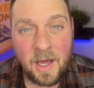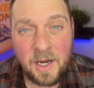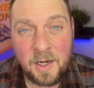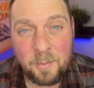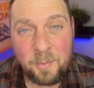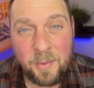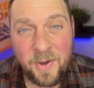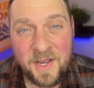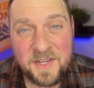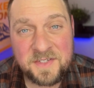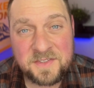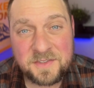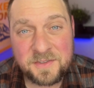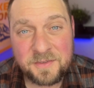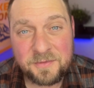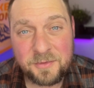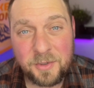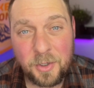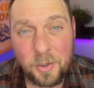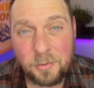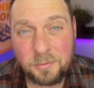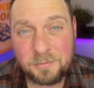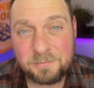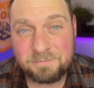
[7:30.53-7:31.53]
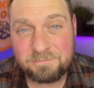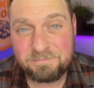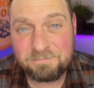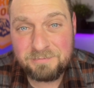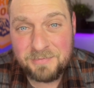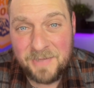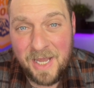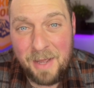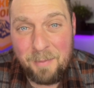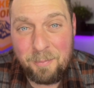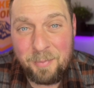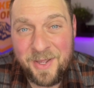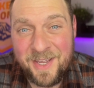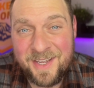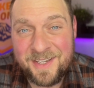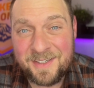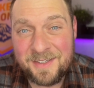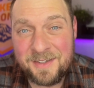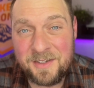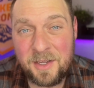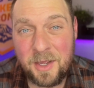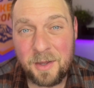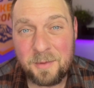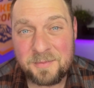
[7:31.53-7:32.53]
On a positive note, not
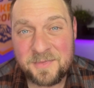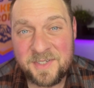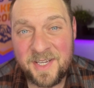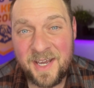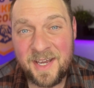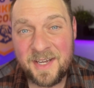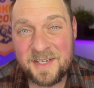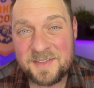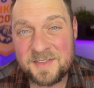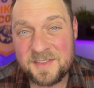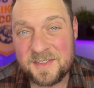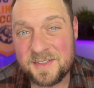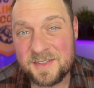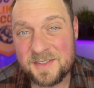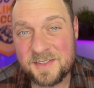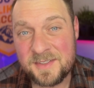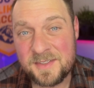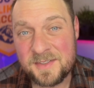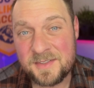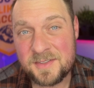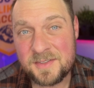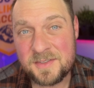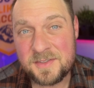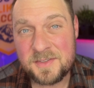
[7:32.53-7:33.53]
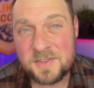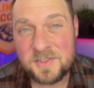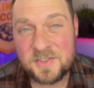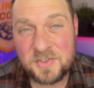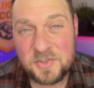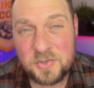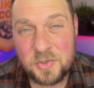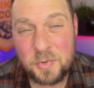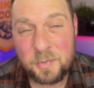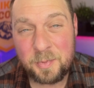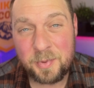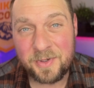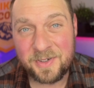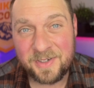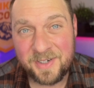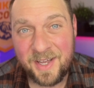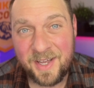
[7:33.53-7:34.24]
paying income tax is super